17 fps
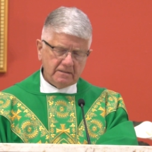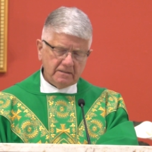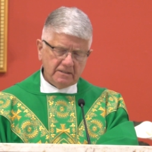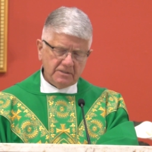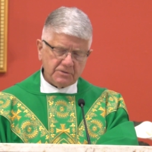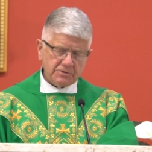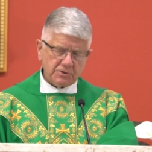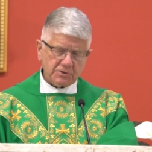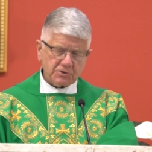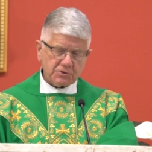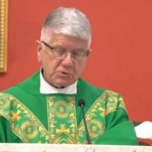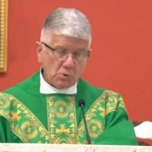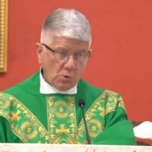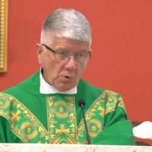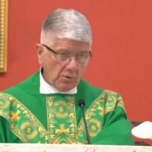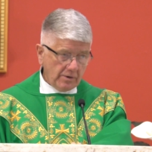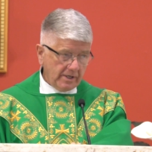is the
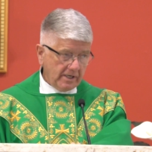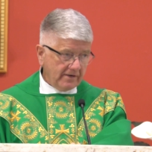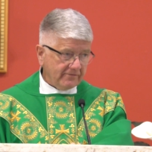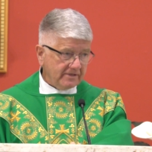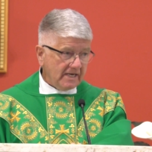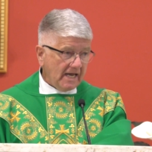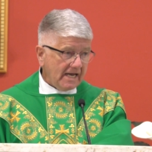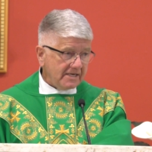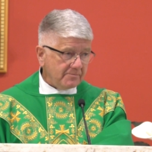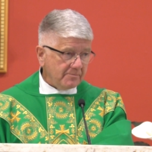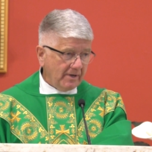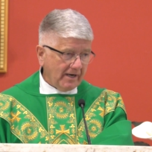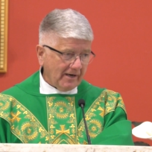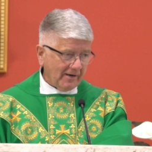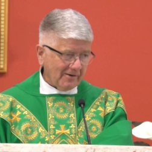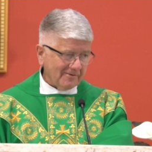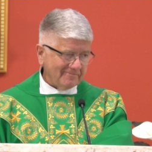story of a
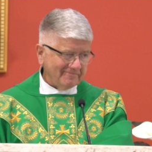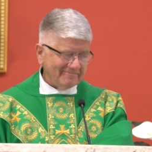nightmare.